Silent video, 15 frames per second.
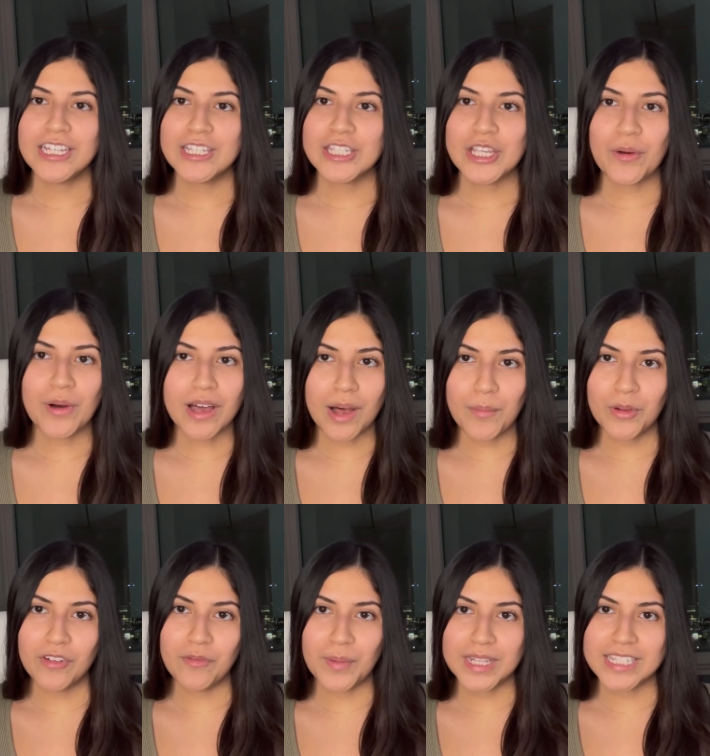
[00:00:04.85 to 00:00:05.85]
So a couple
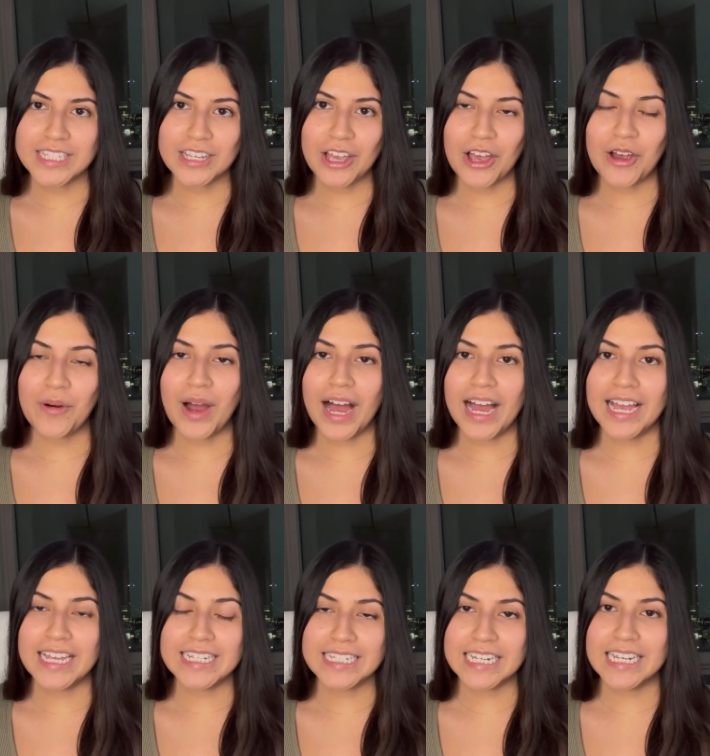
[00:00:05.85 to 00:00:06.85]
of months ago,
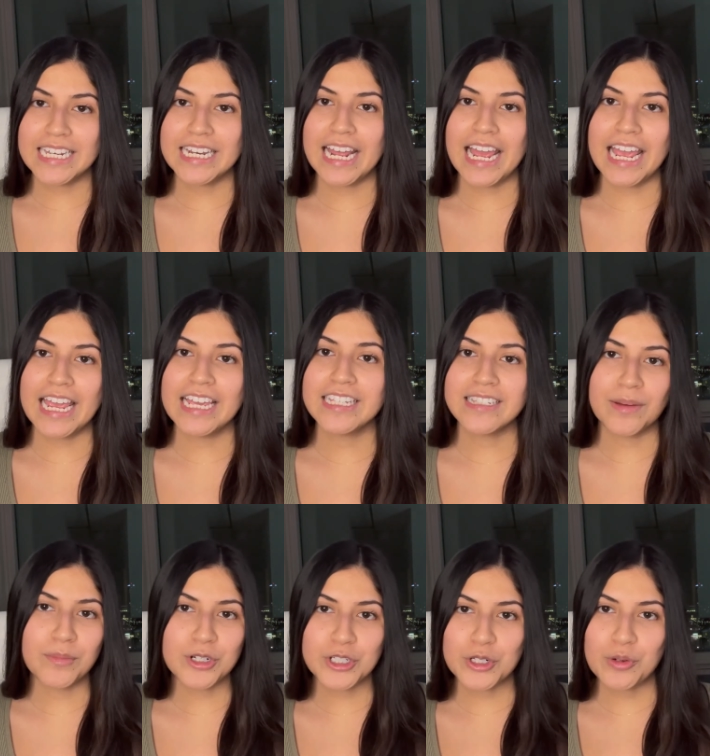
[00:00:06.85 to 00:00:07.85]
I did a
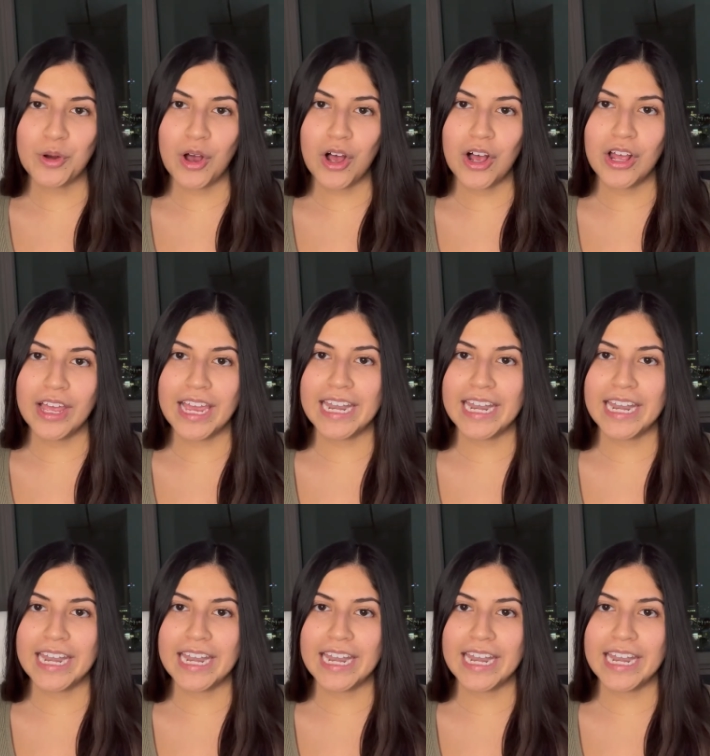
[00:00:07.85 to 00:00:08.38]
summer shoe haul,